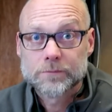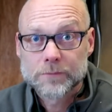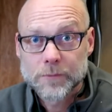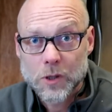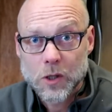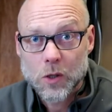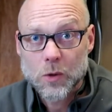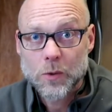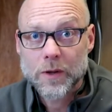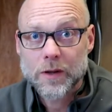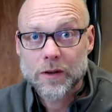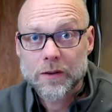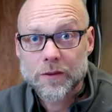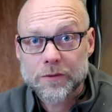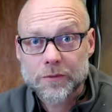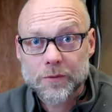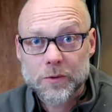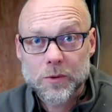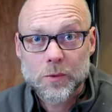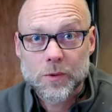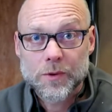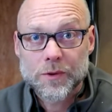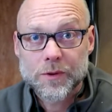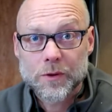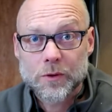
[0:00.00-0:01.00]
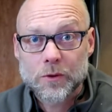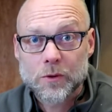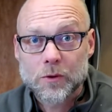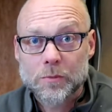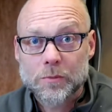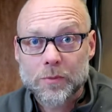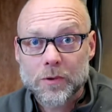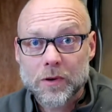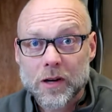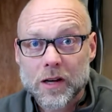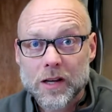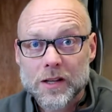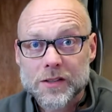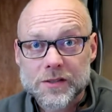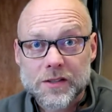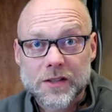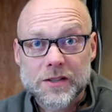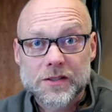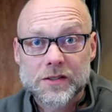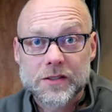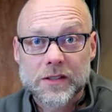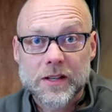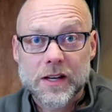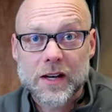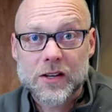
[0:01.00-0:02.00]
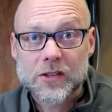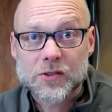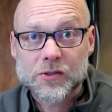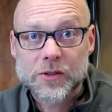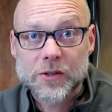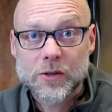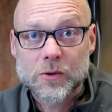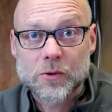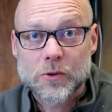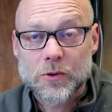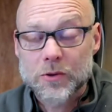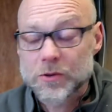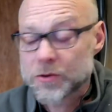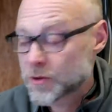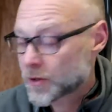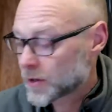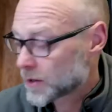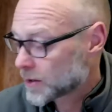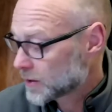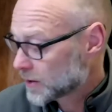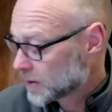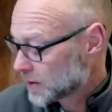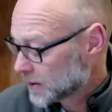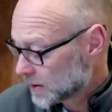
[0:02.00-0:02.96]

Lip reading: going through with the whole process and actually ordering.